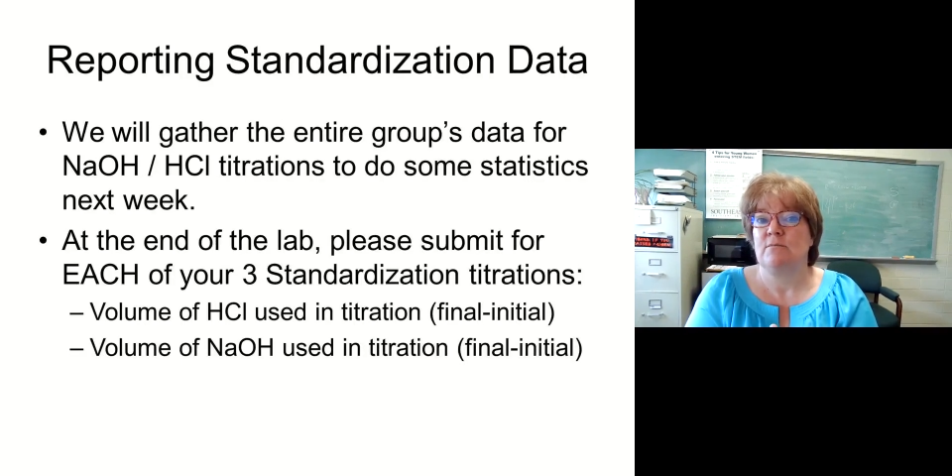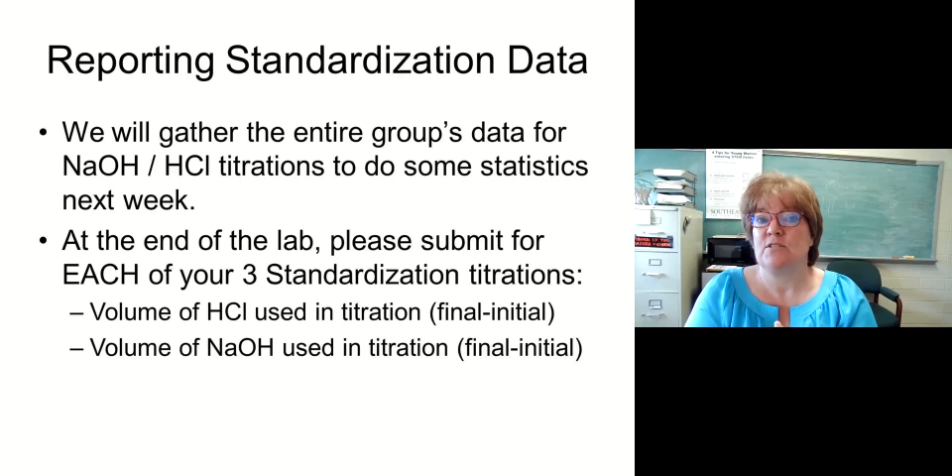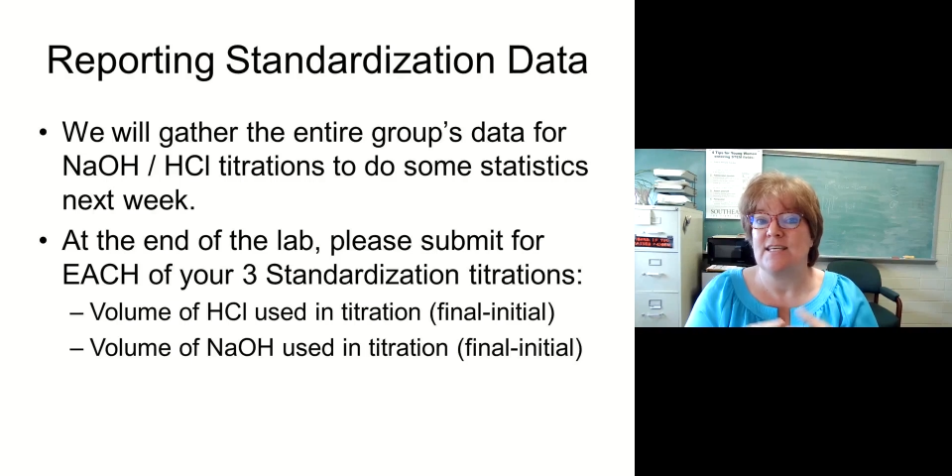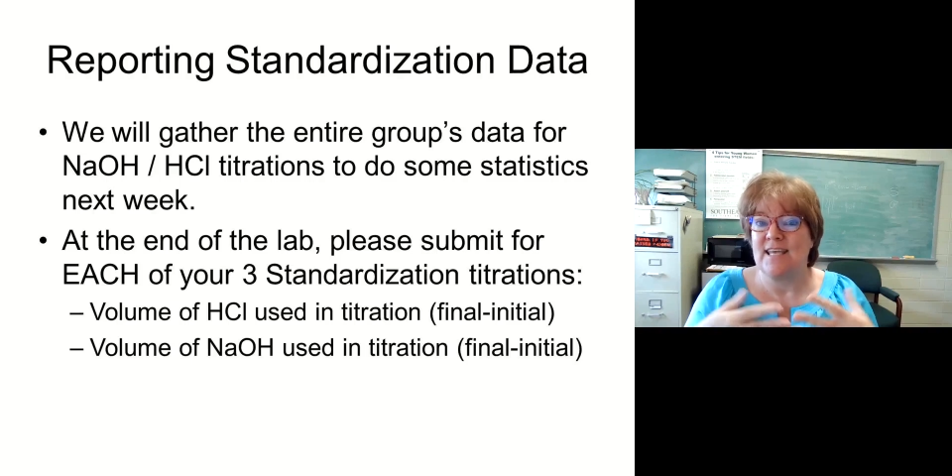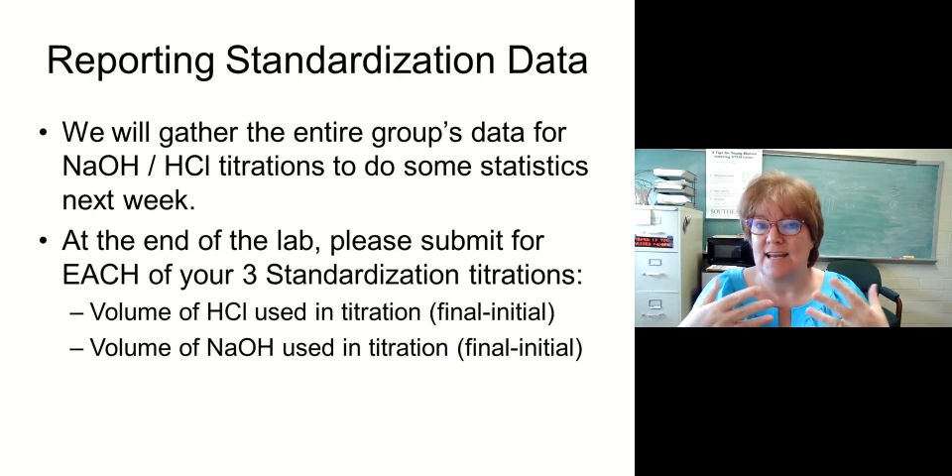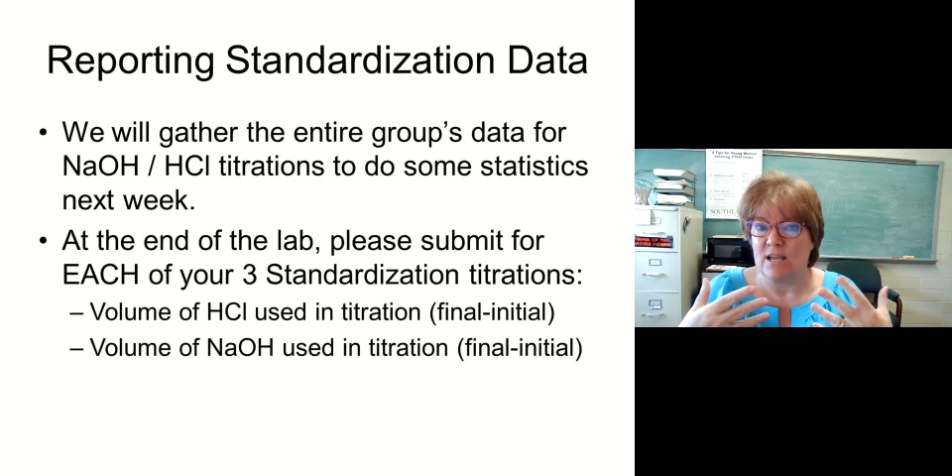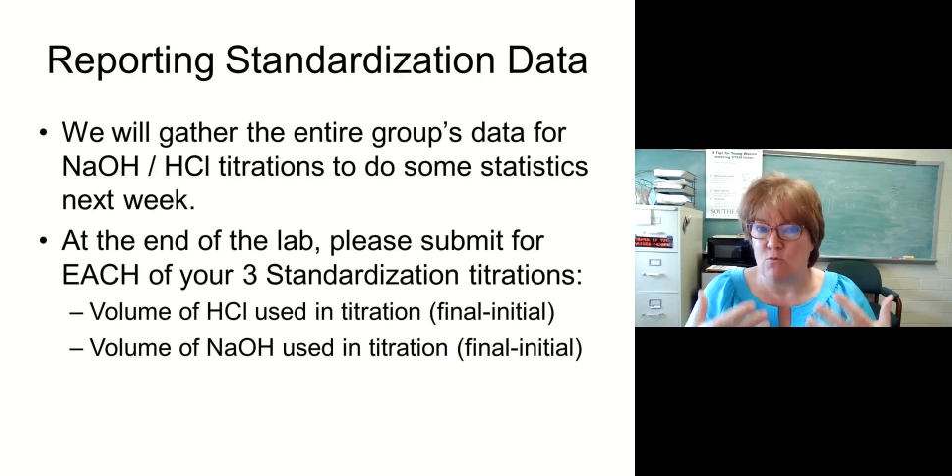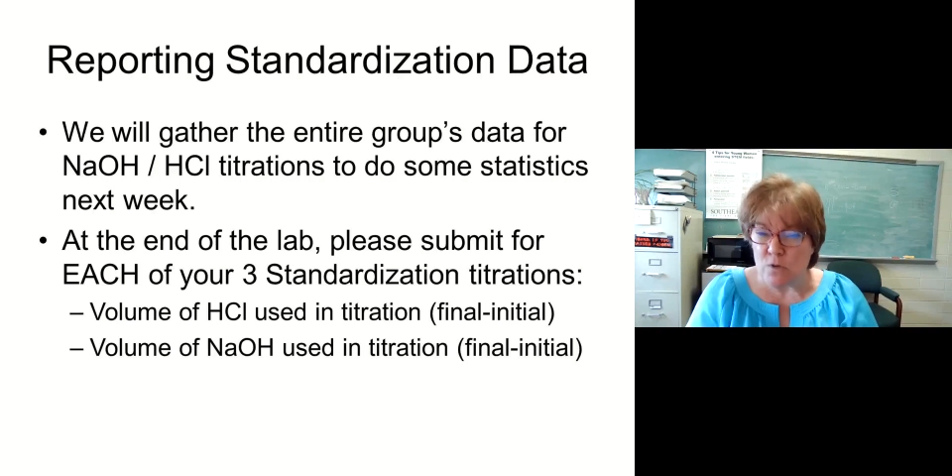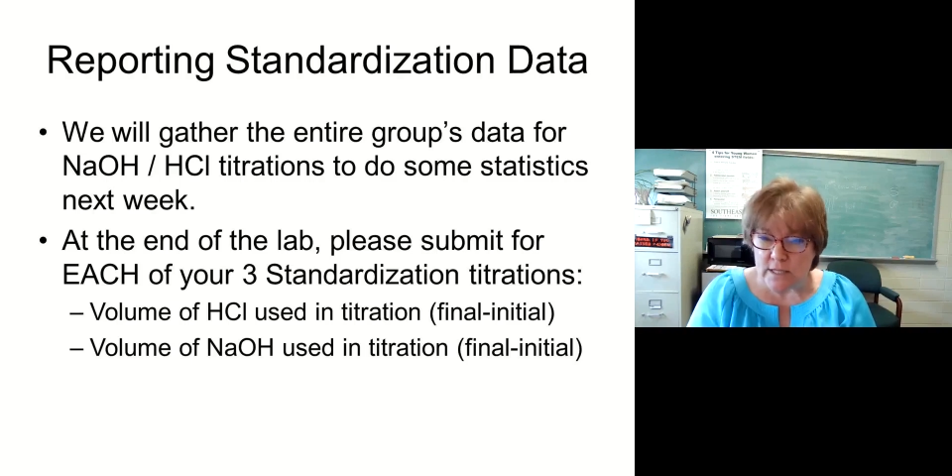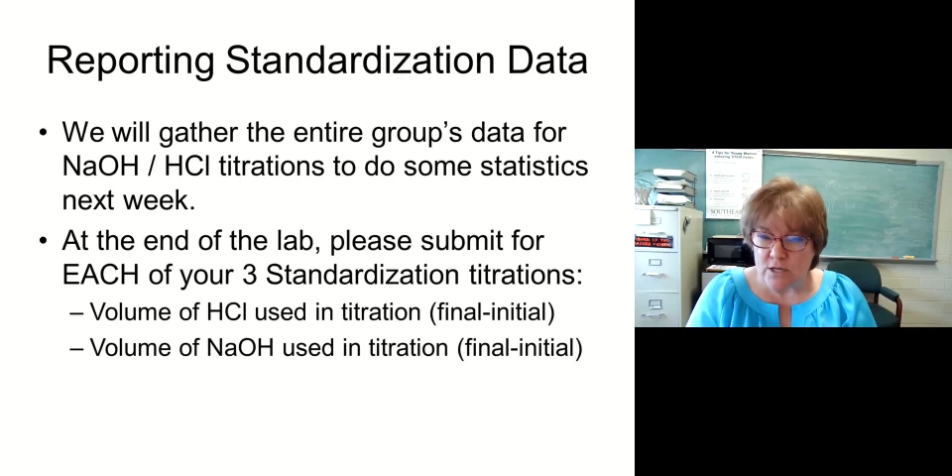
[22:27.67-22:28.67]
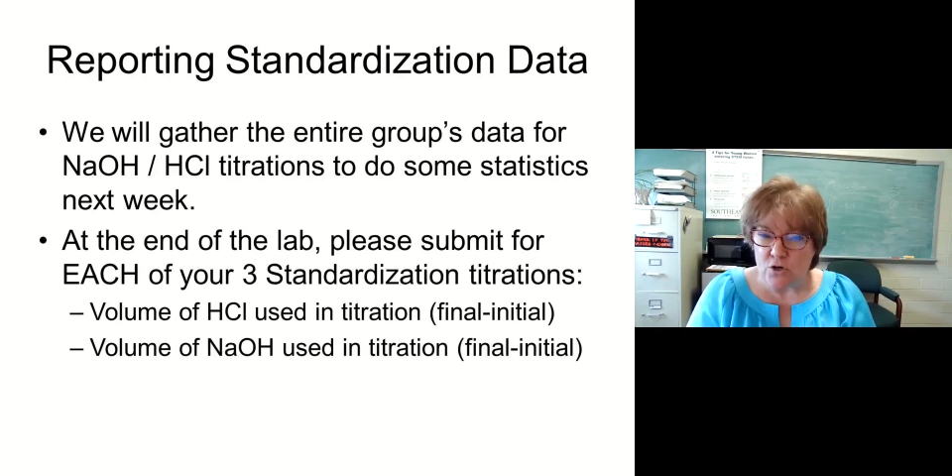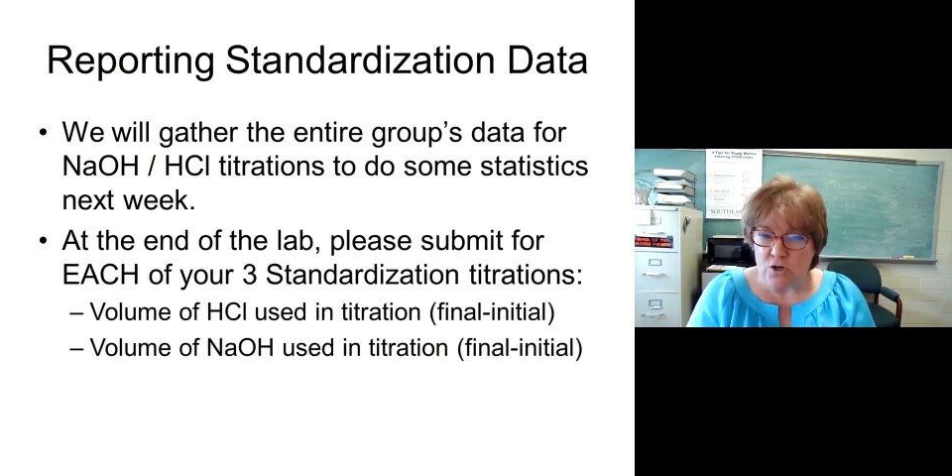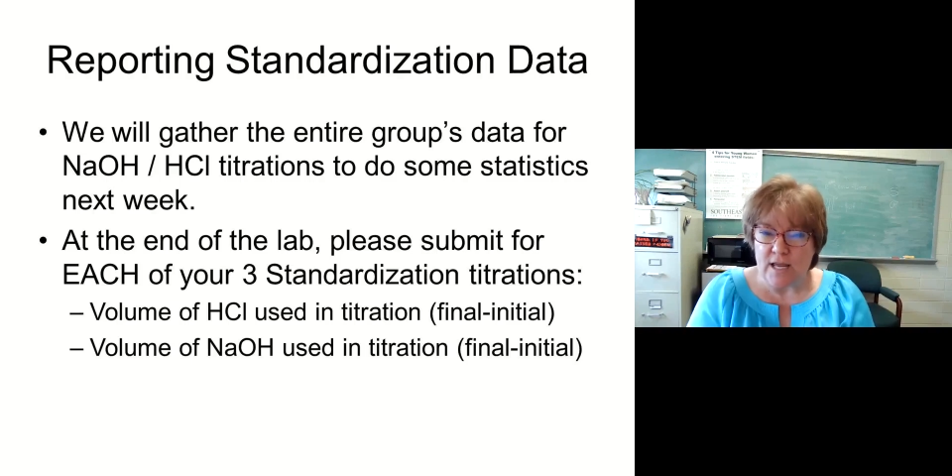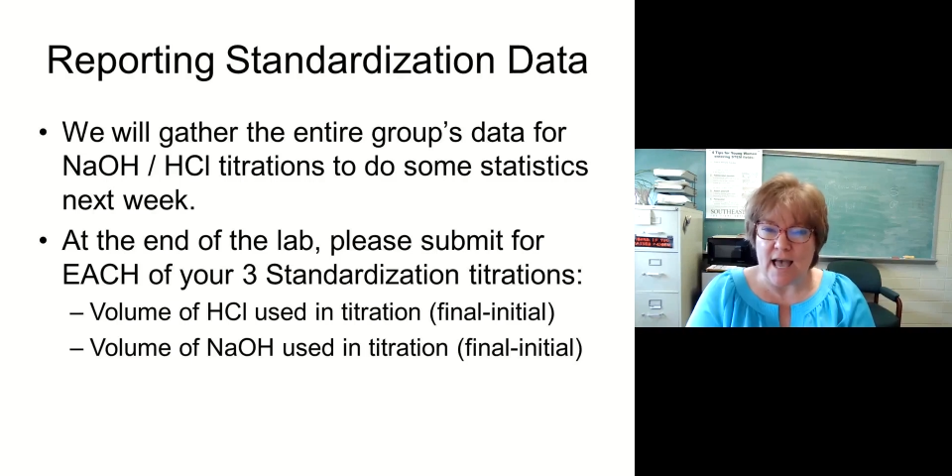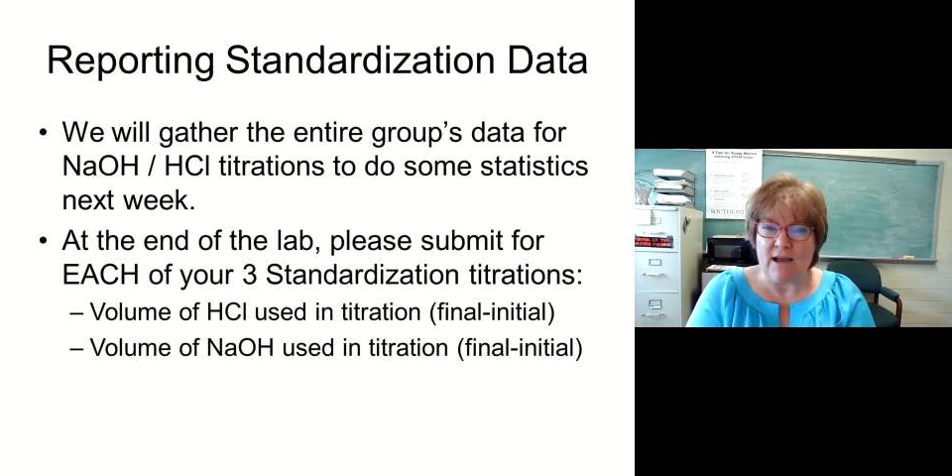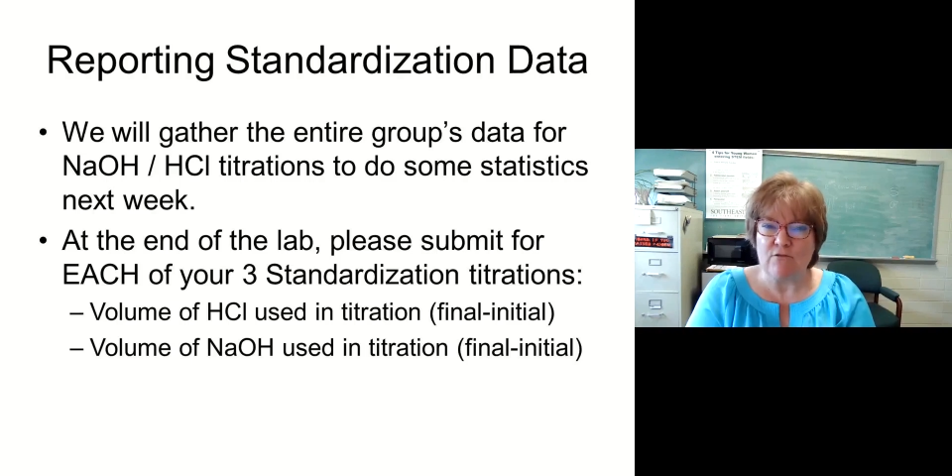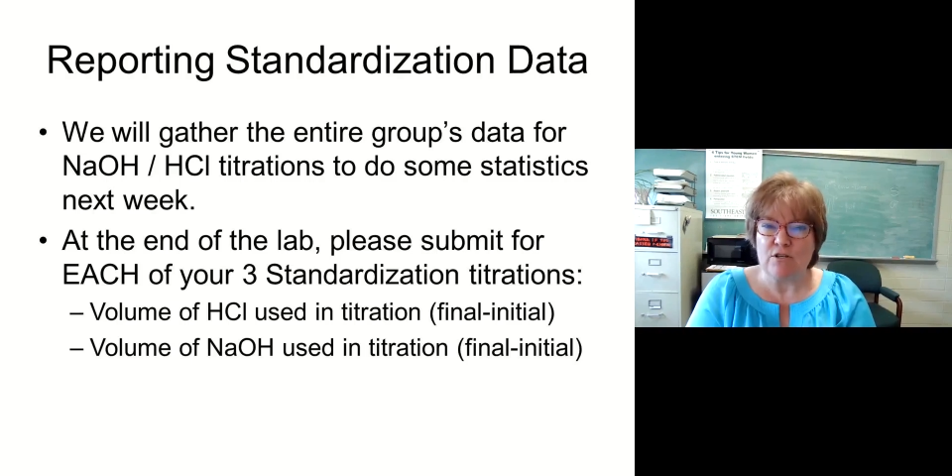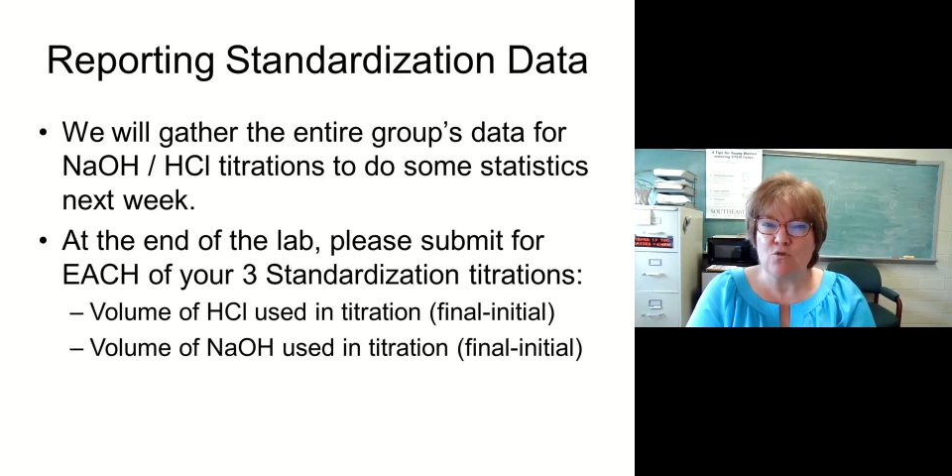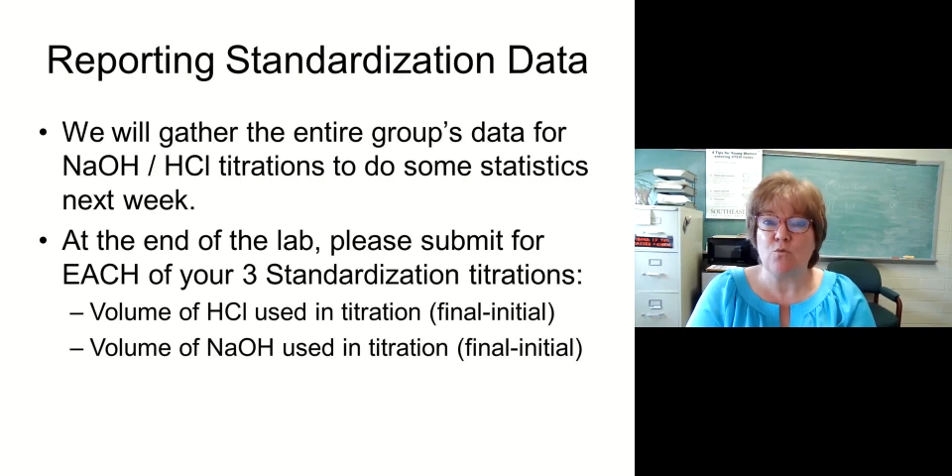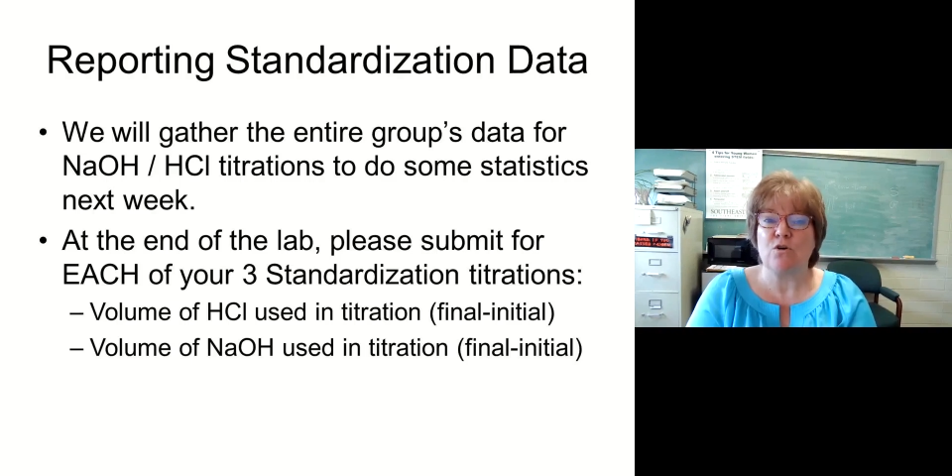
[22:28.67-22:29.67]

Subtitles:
to get a really good average,